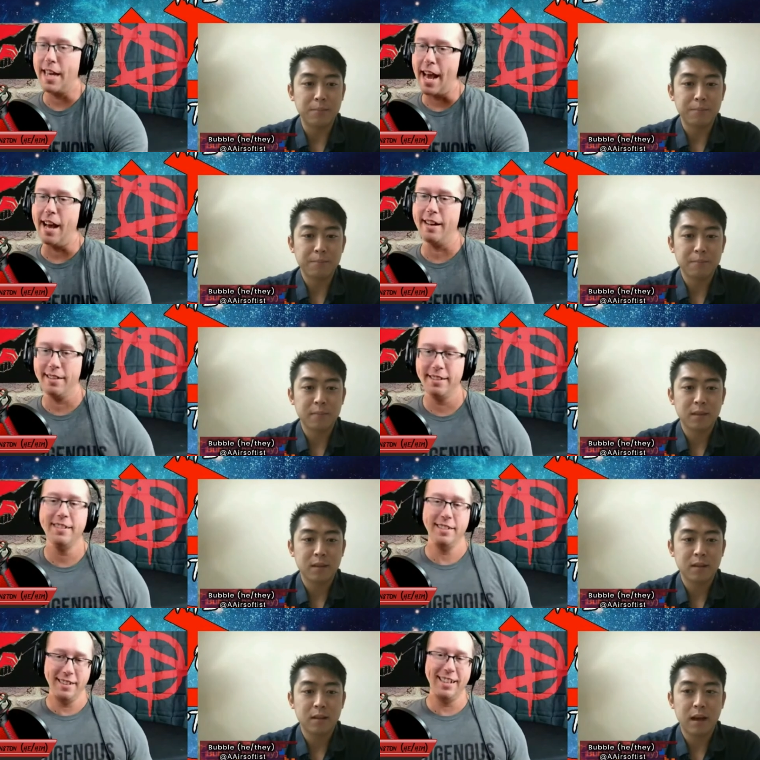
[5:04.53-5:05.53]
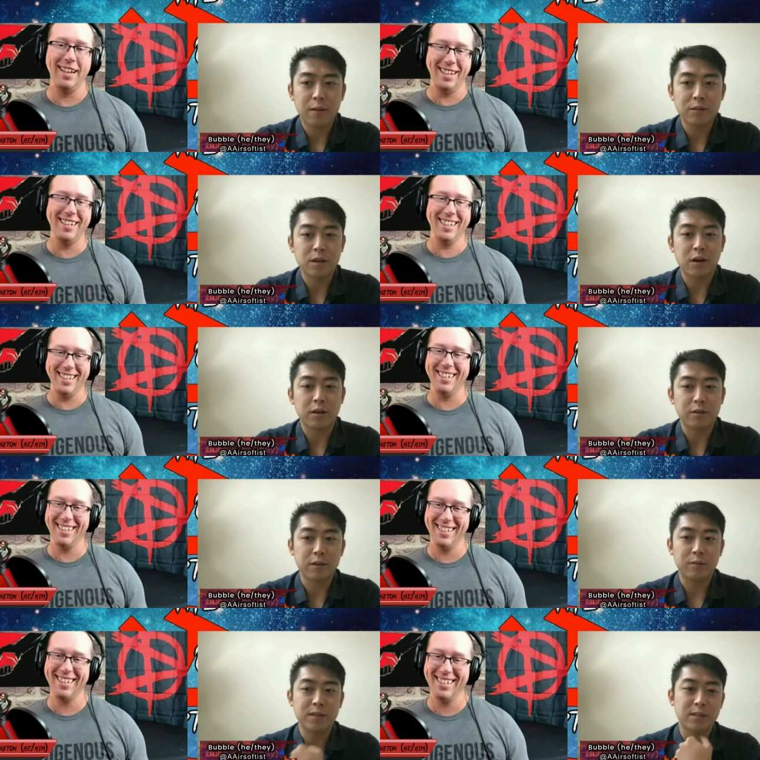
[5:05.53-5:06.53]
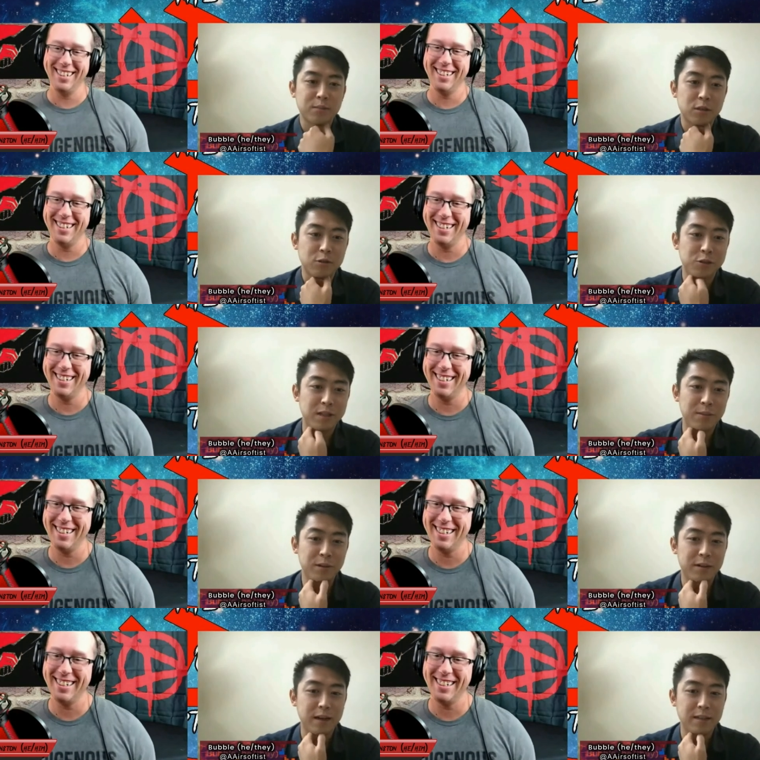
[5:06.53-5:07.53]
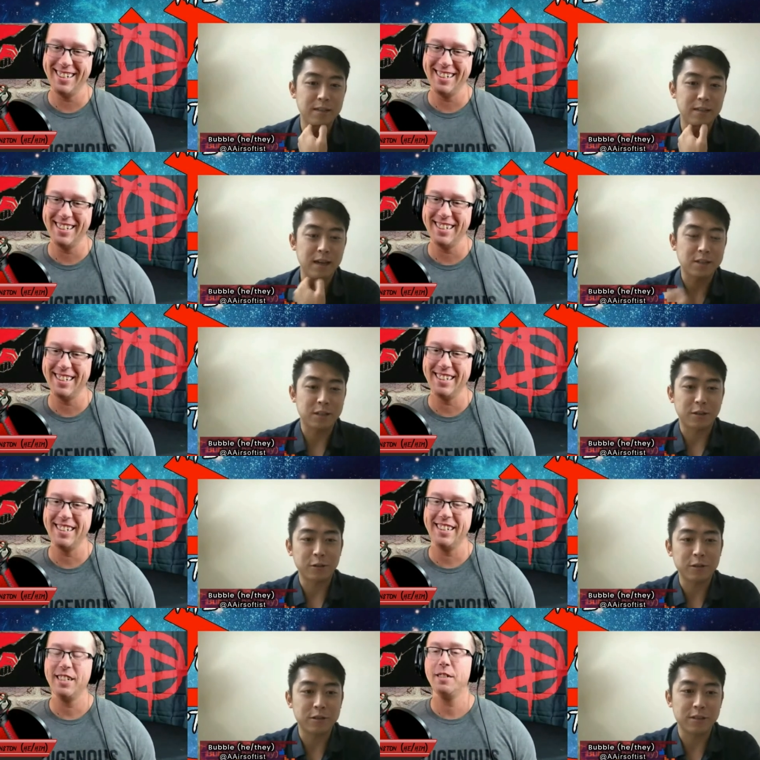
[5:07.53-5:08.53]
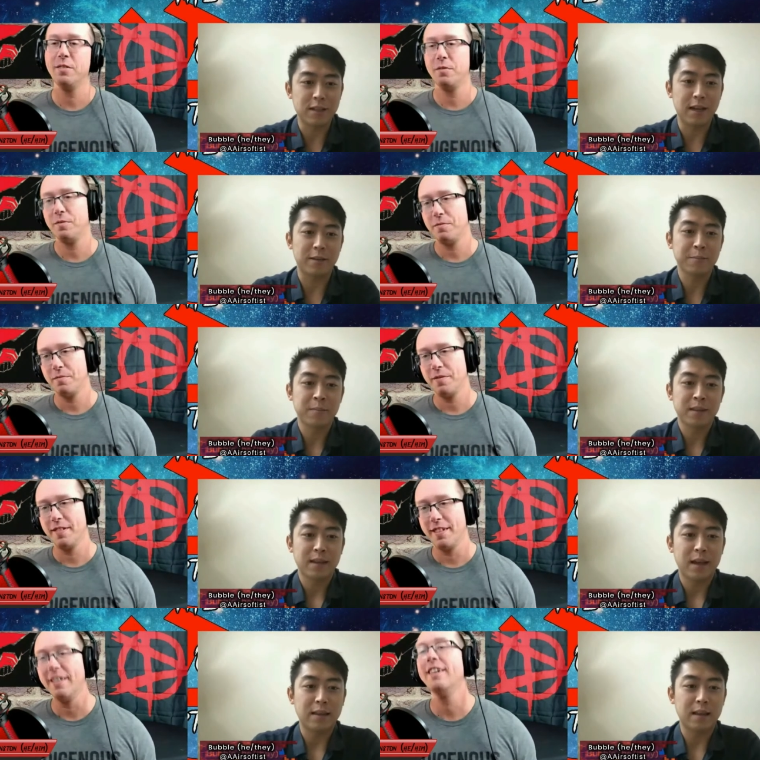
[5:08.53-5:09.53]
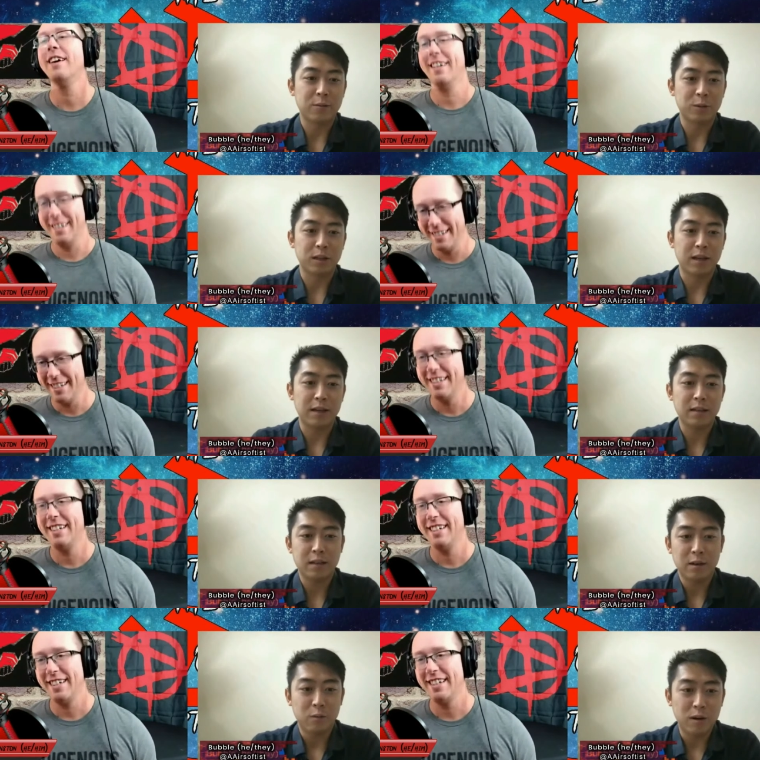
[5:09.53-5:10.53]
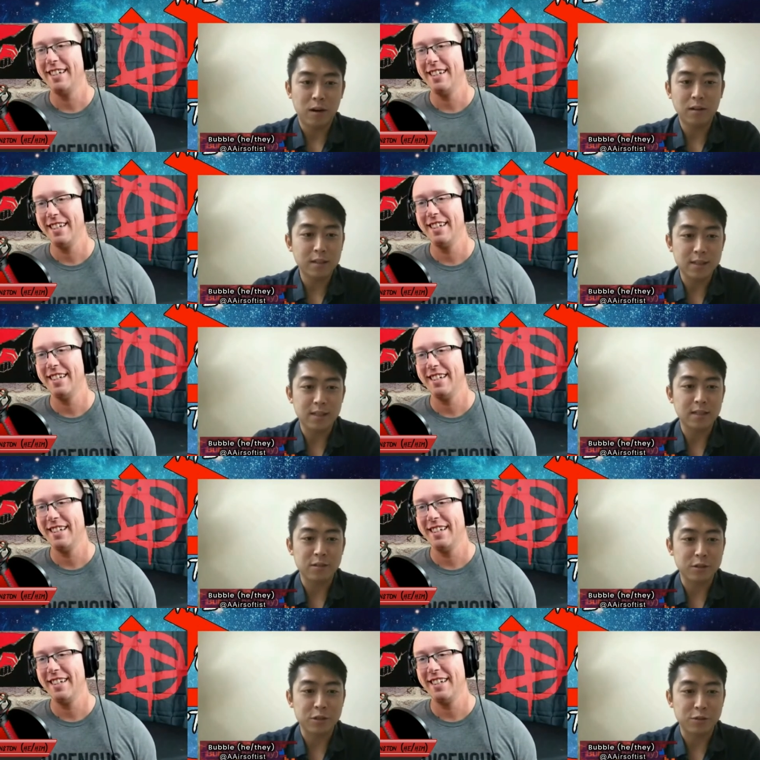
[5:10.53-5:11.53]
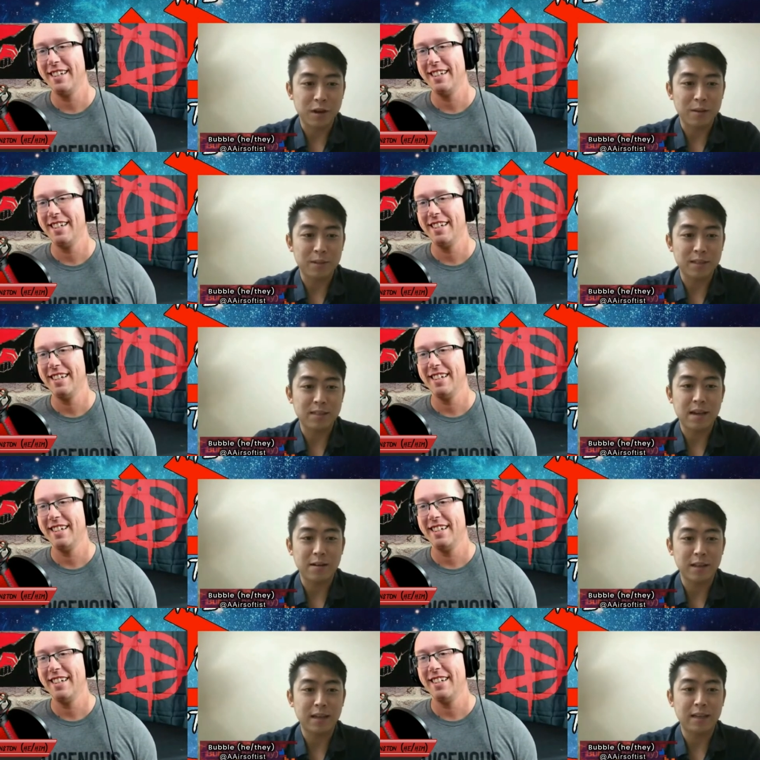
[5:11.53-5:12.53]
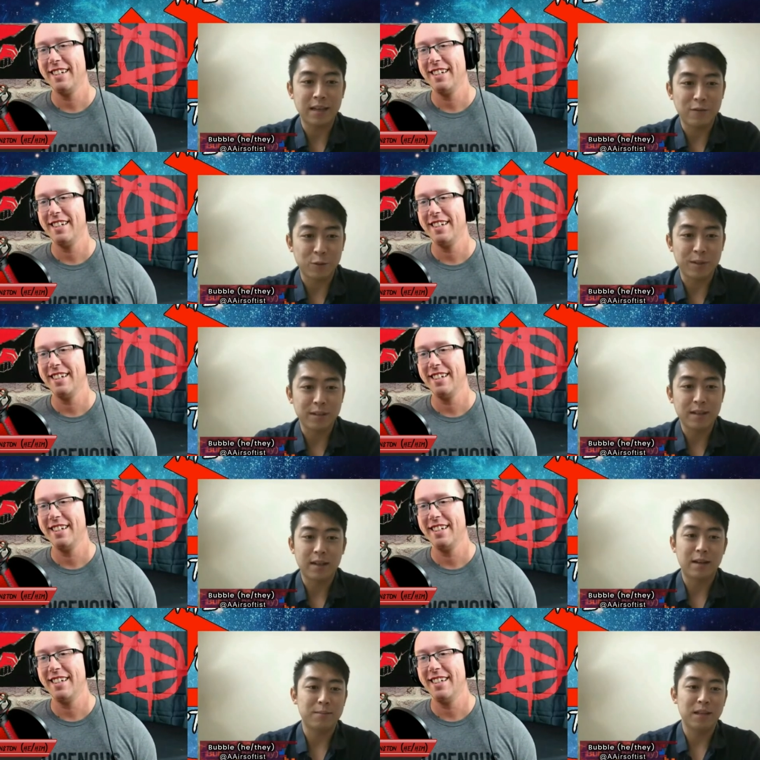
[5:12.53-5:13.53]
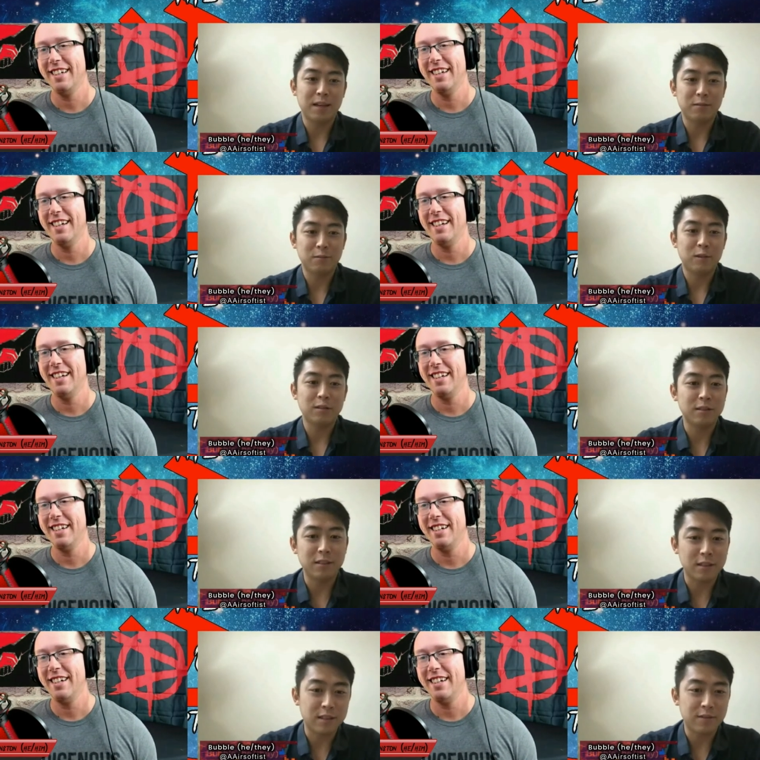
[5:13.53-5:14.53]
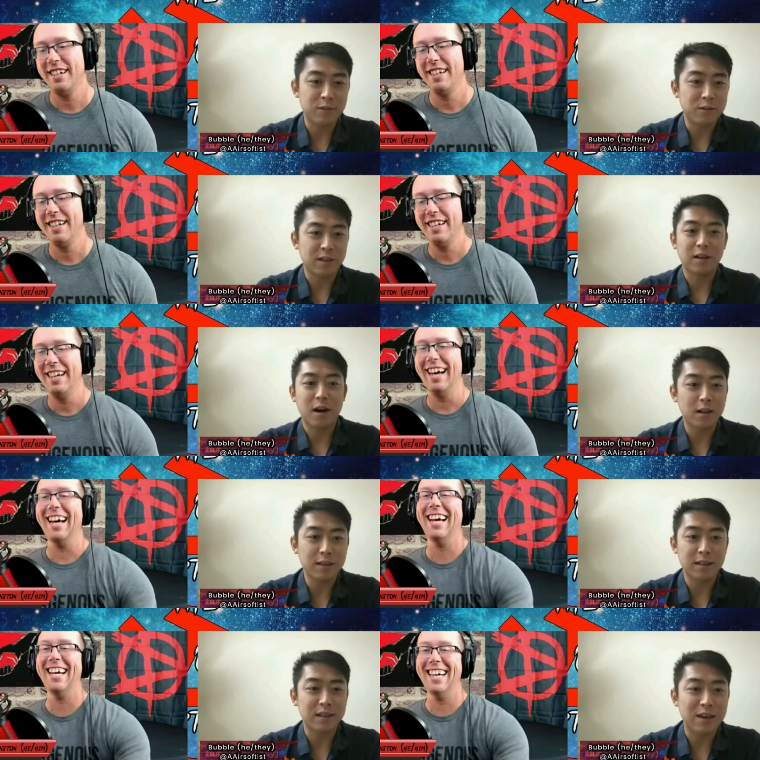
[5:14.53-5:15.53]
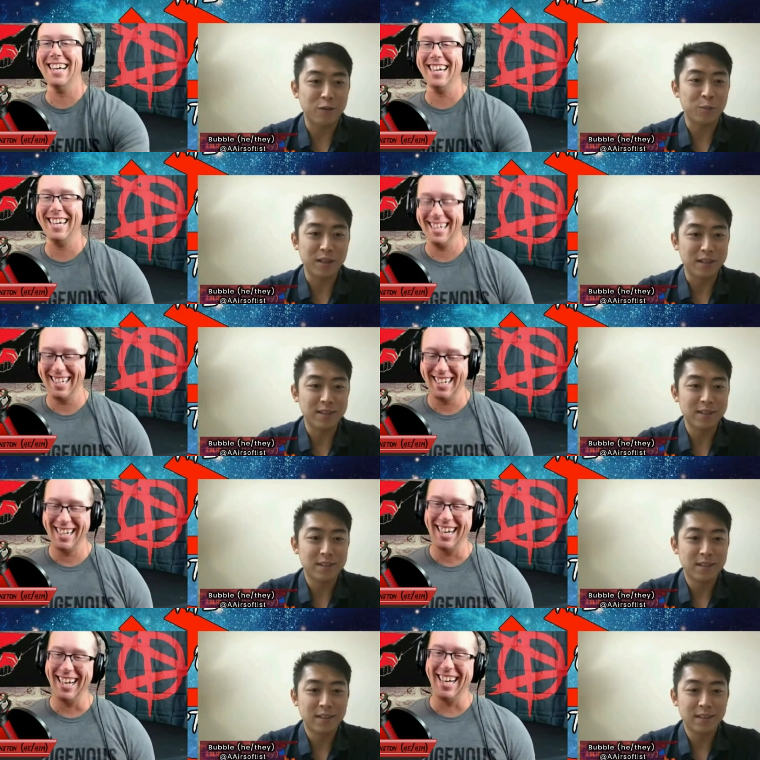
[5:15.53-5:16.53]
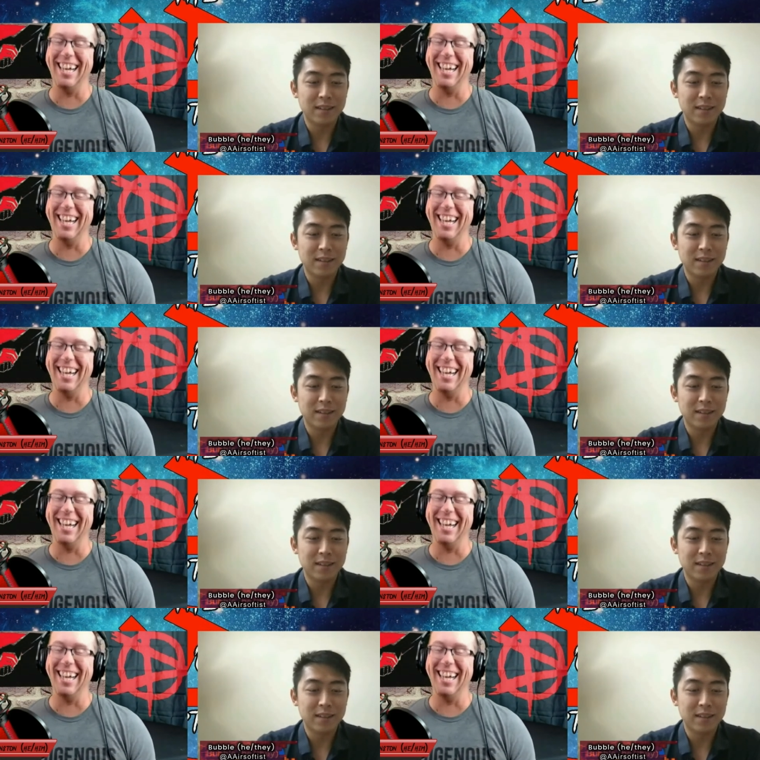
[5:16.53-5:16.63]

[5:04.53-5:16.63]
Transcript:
Speaker 1: Um, yeah. I was arguing with some social democrats actually earlier today, and they were like, "Well, all these things you're describing sound like a government," and I'm like, "Well, look, if you want to call it a government,